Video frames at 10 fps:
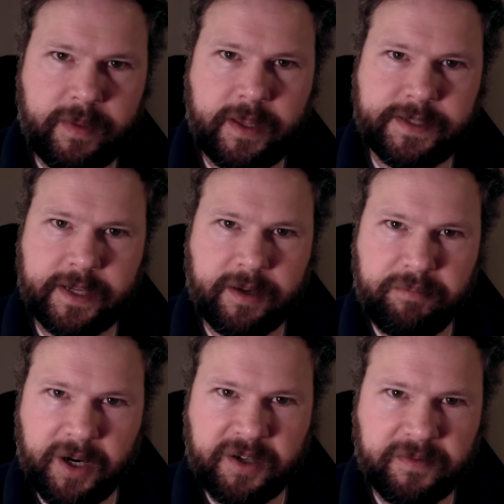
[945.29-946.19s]
it's like a
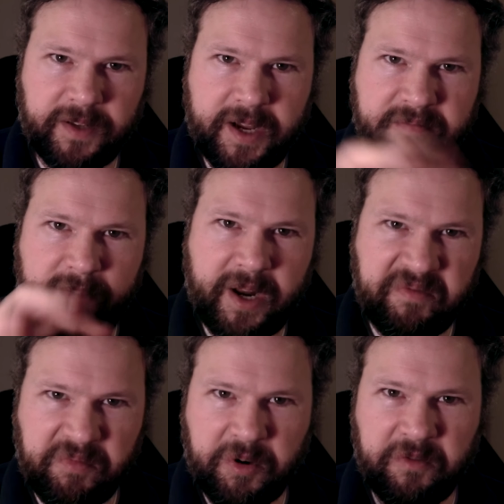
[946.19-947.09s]
butterfly
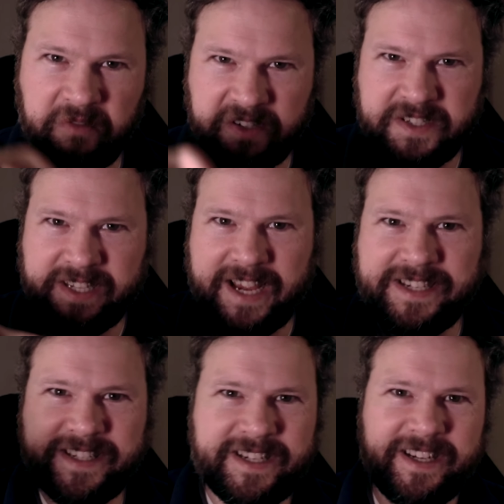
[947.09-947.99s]

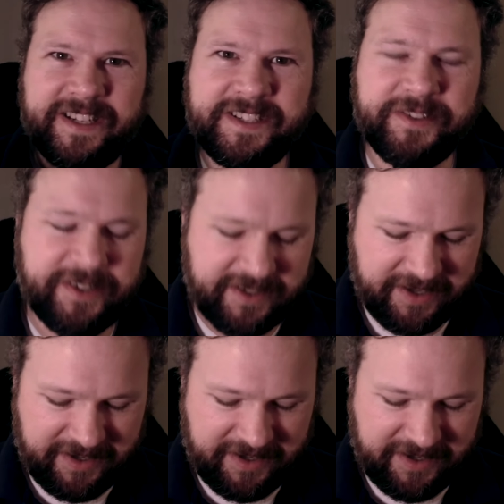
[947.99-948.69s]
metamorphosizing into,